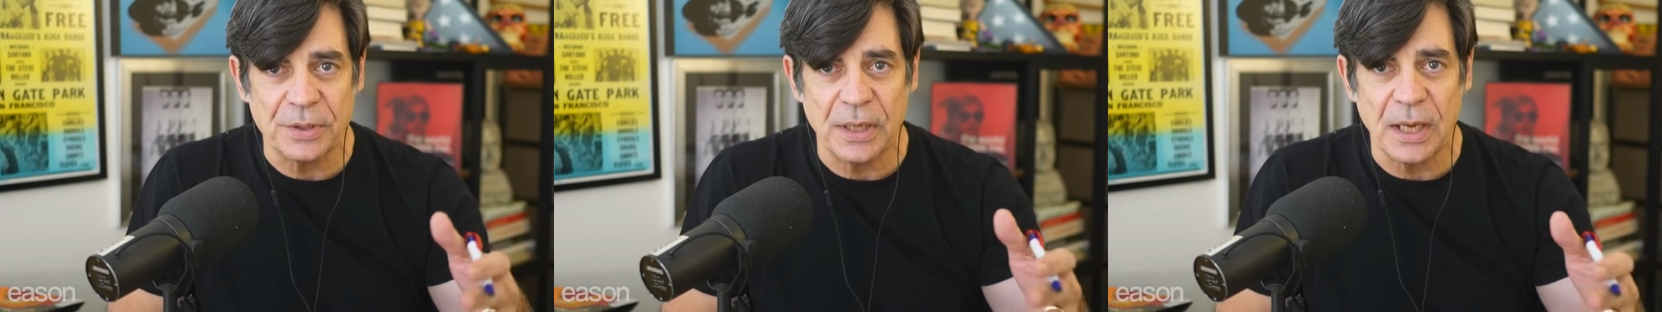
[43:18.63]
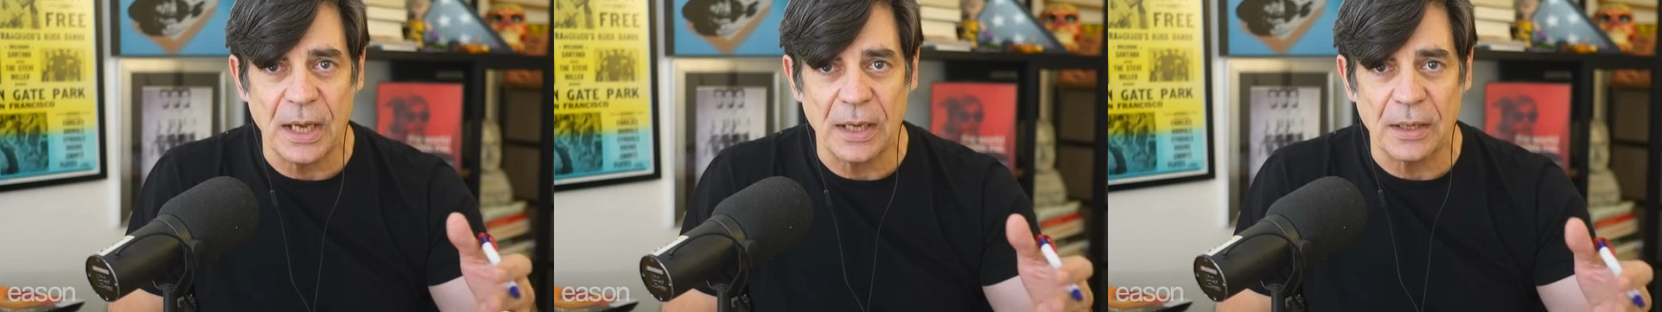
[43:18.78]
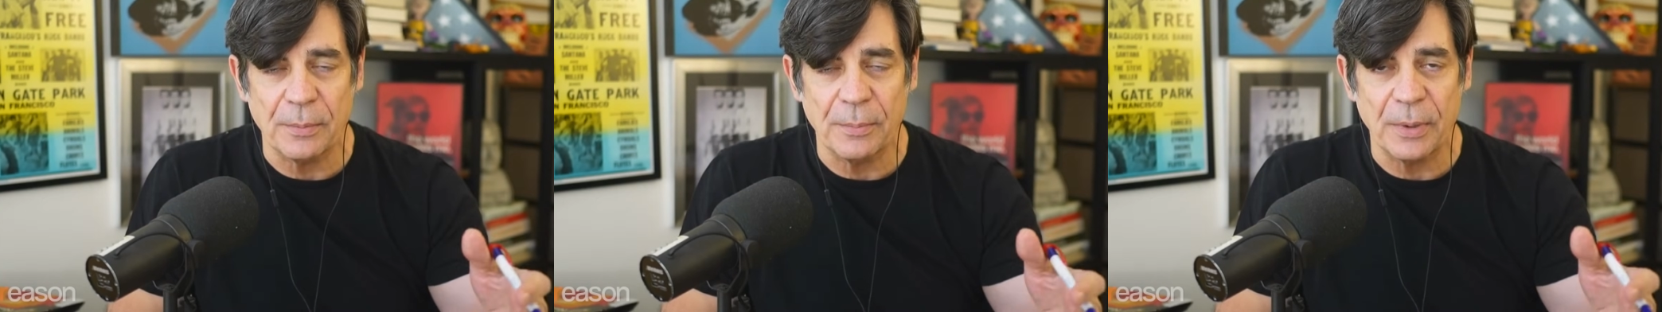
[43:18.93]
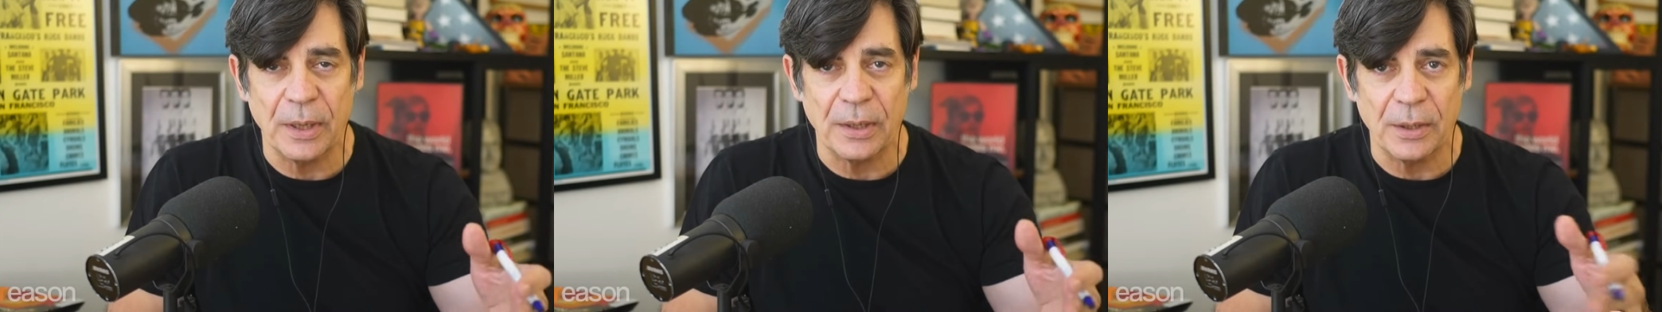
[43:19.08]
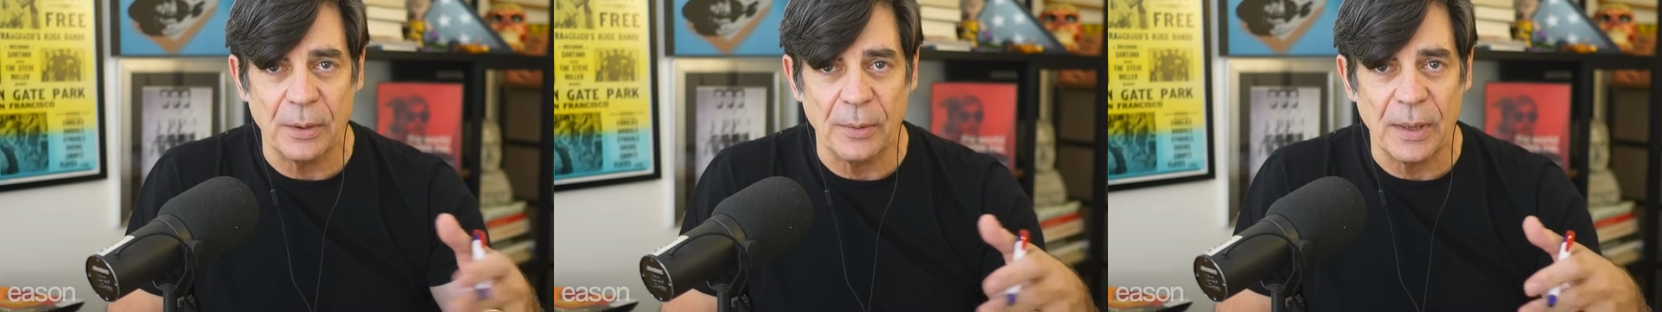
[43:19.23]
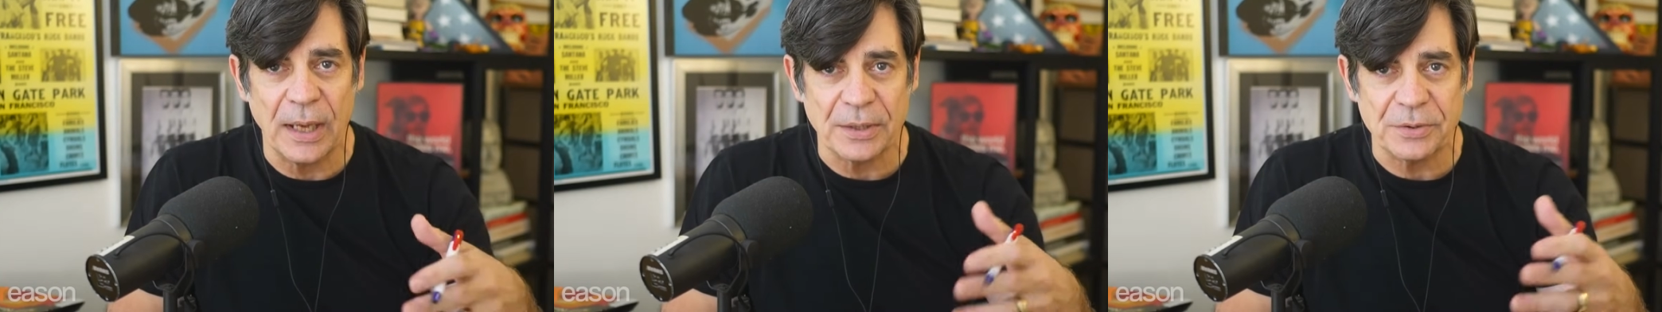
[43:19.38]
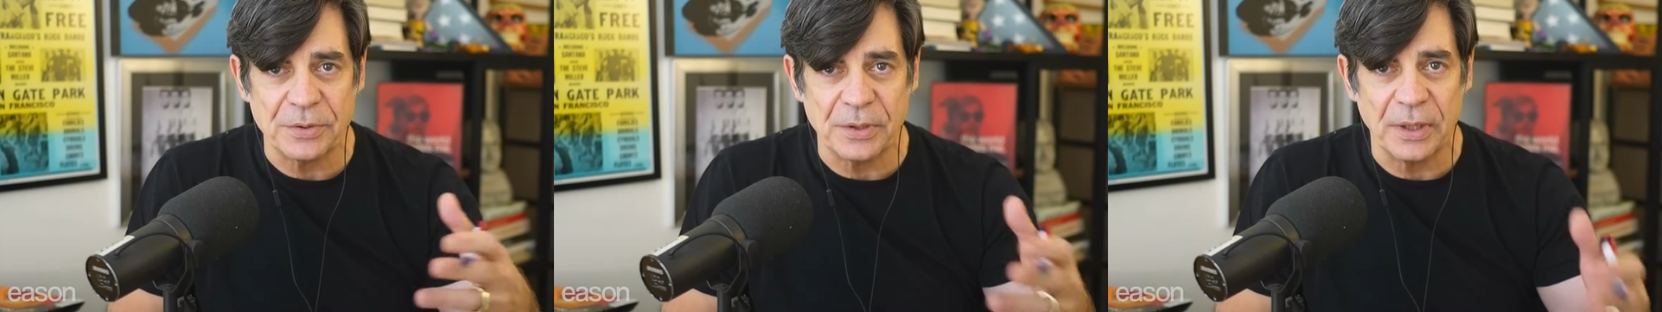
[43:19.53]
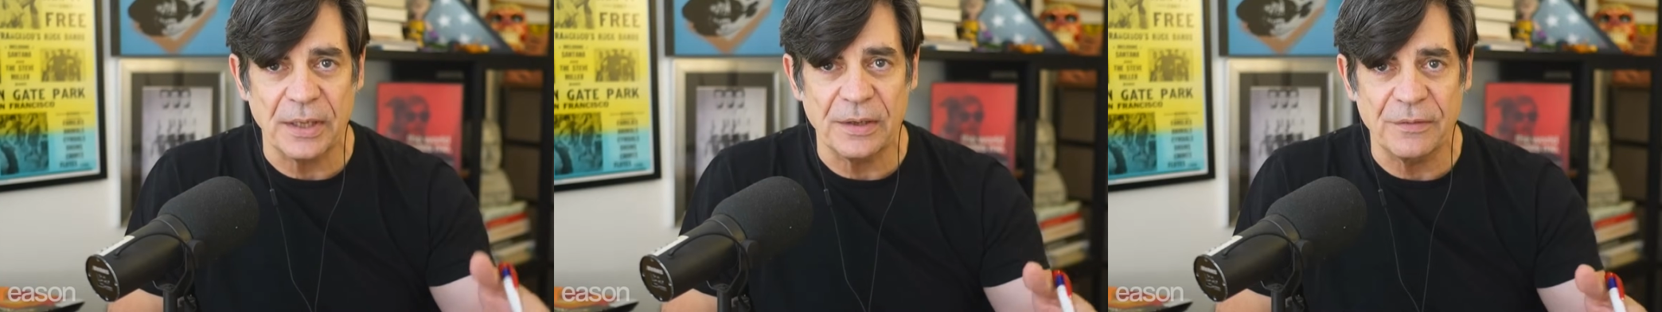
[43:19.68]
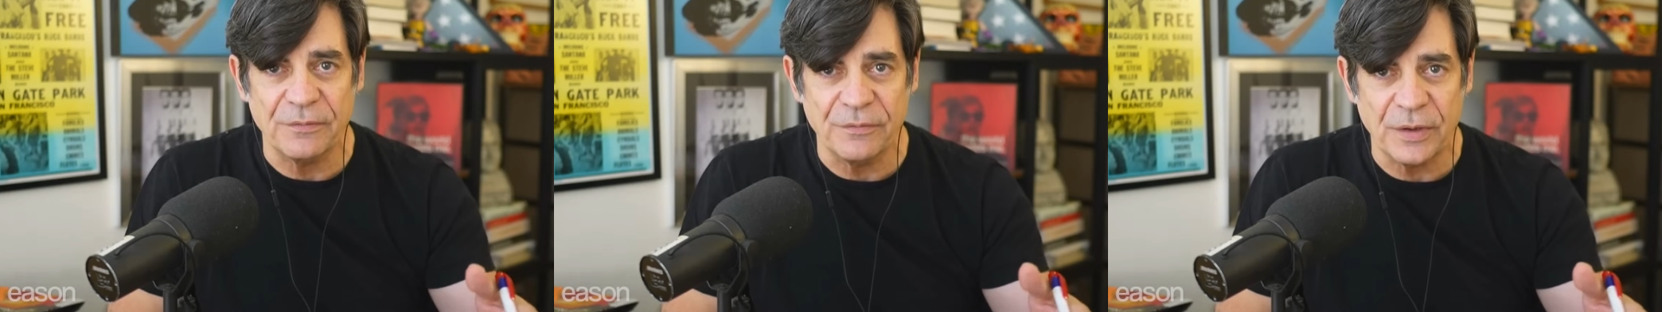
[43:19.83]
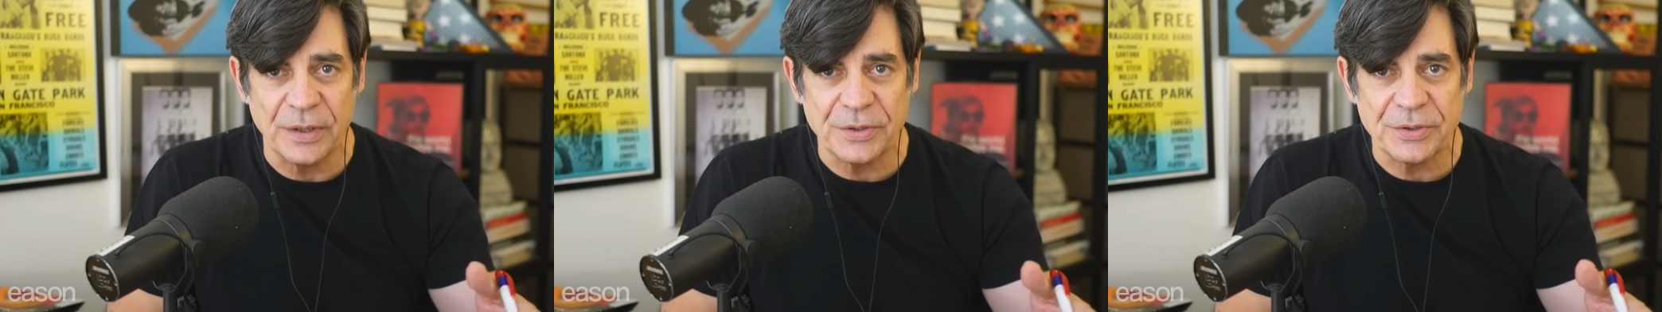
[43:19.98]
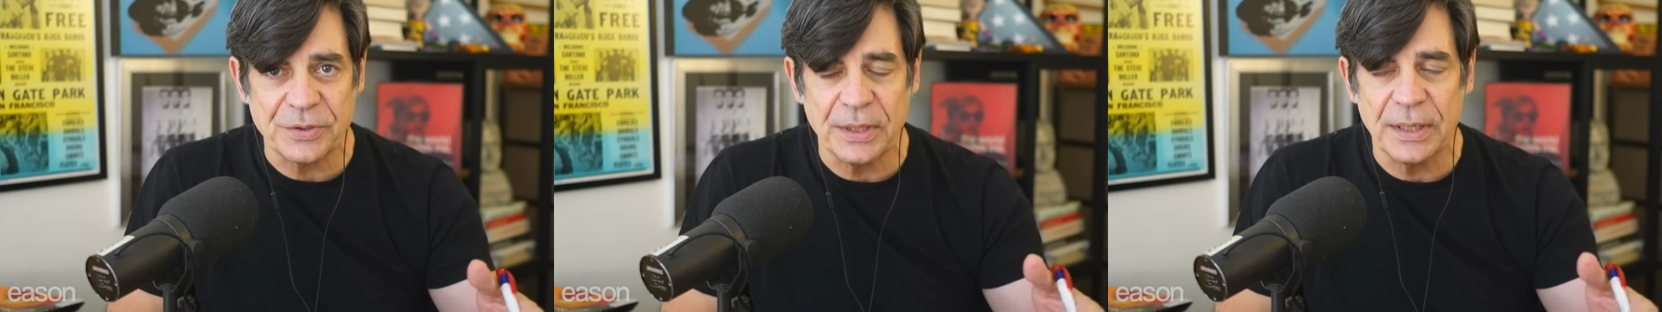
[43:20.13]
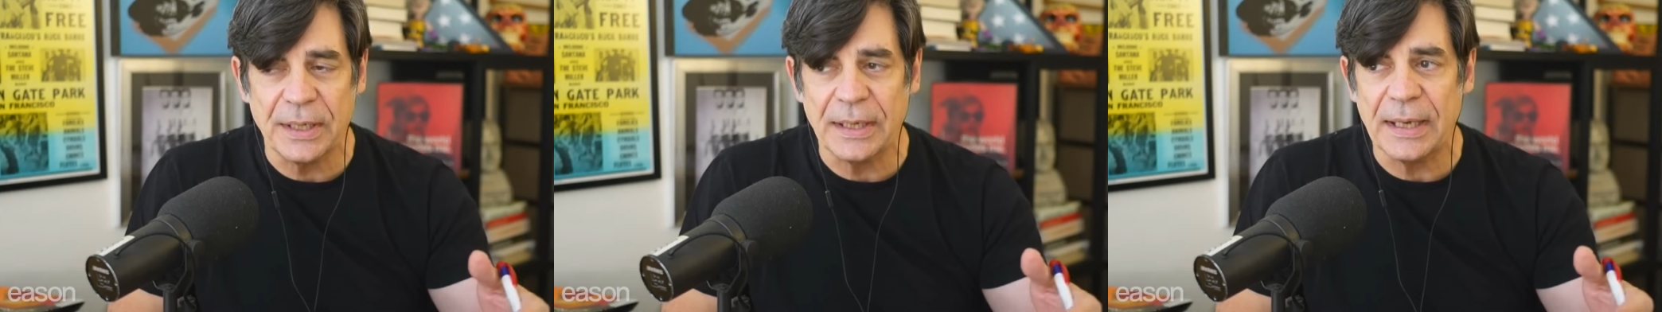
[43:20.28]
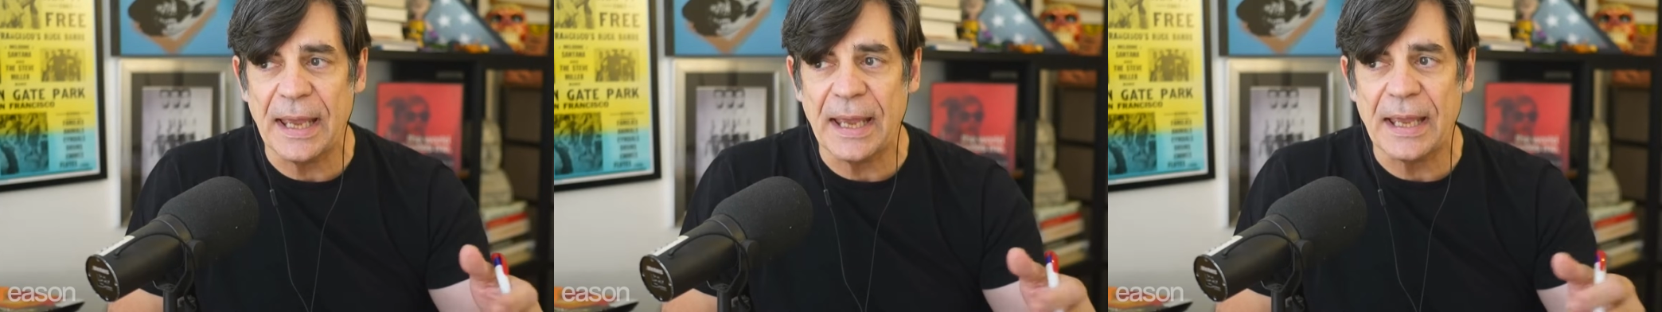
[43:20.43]
Nakamoto actually envisioned
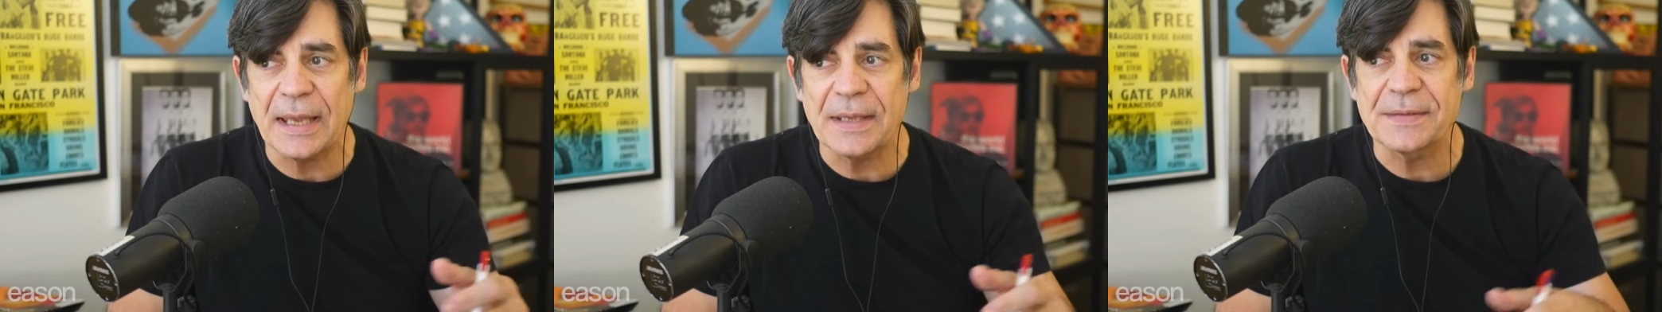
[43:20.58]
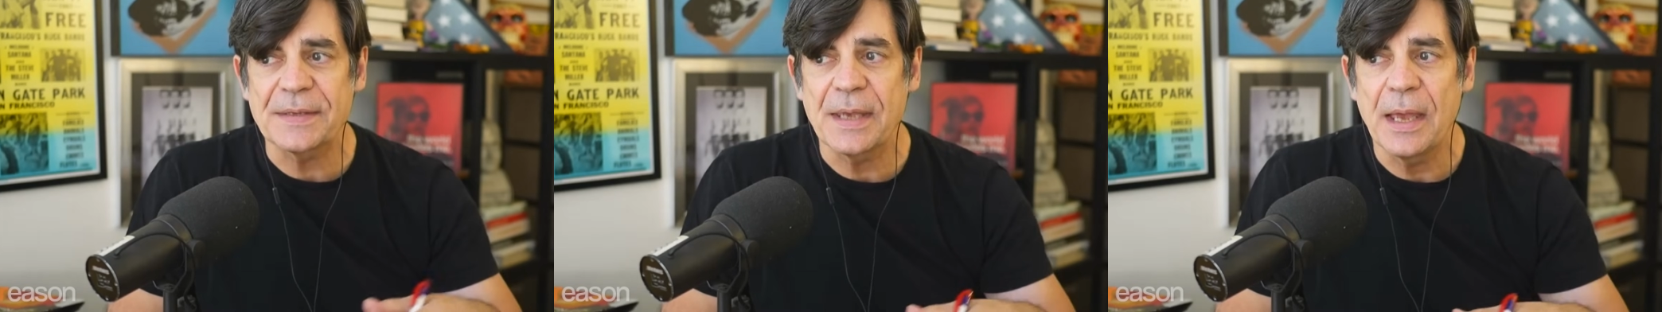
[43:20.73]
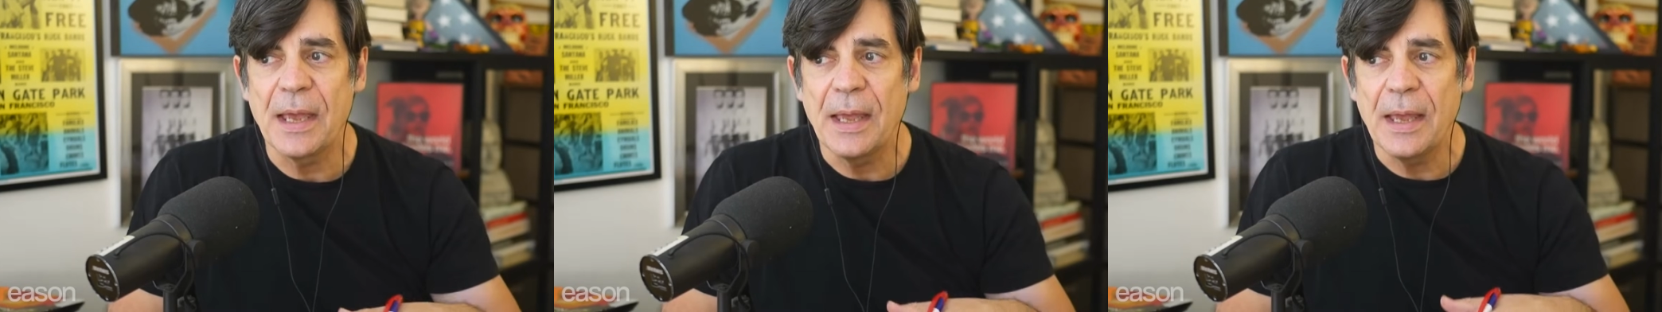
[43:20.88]
it as.